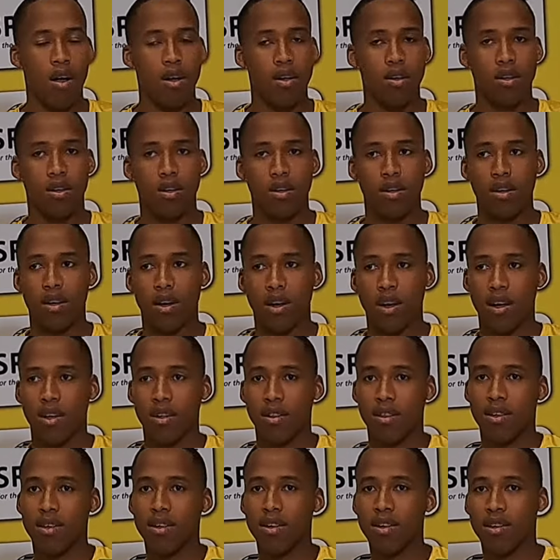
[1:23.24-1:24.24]
I,
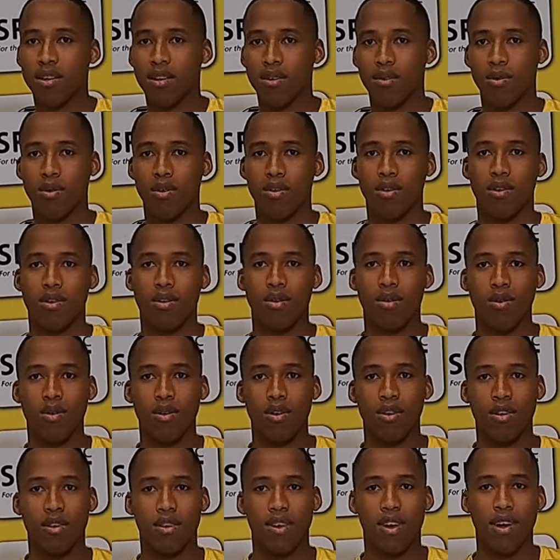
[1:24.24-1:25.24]
I think it was the
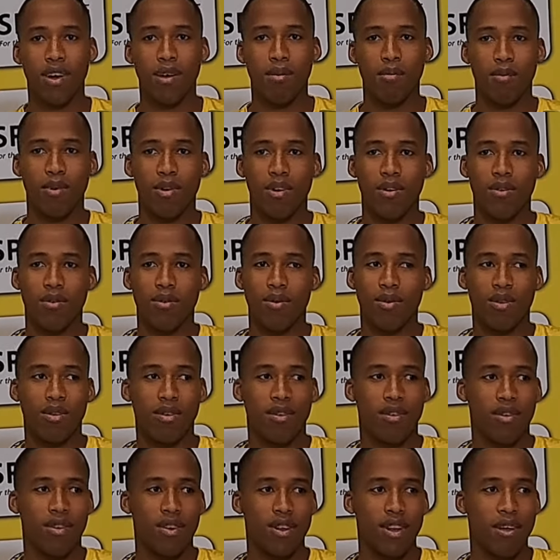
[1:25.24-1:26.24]
only time I
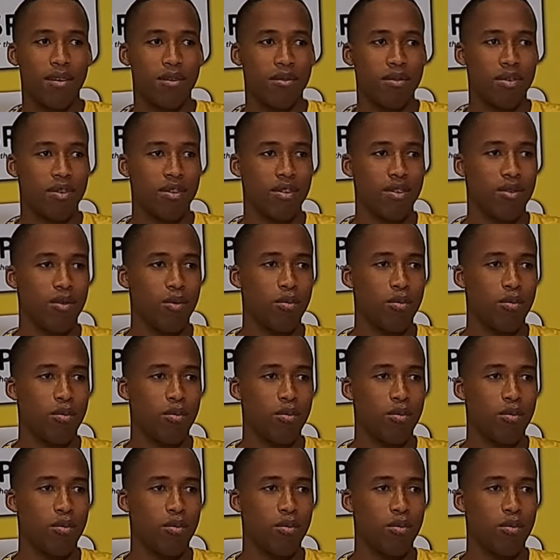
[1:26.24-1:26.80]
was nervous